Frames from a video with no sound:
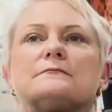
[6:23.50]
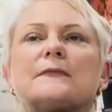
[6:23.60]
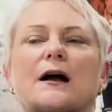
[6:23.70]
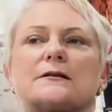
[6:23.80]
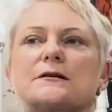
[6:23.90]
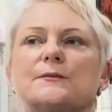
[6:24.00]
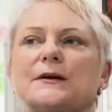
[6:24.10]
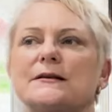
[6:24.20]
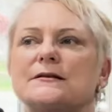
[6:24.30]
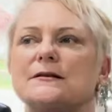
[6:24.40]
No, it's got to
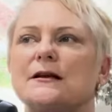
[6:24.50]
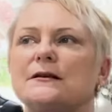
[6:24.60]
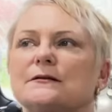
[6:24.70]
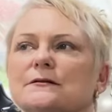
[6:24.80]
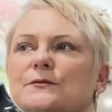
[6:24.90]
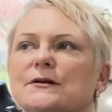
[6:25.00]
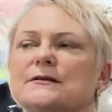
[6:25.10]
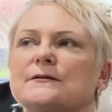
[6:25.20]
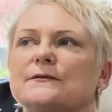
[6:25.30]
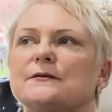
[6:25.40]
be less than that.
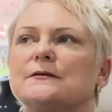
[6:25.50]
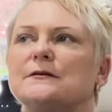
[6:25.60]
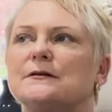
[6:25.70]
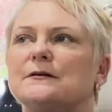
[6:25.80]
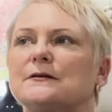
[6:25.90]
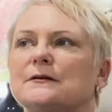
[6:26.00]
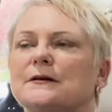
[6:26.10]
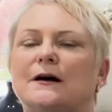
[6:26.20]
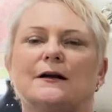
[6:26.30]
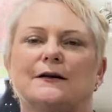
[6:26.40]
27.
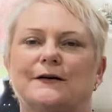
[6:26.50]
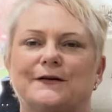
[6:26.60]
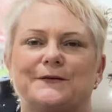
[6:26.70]
I don't know.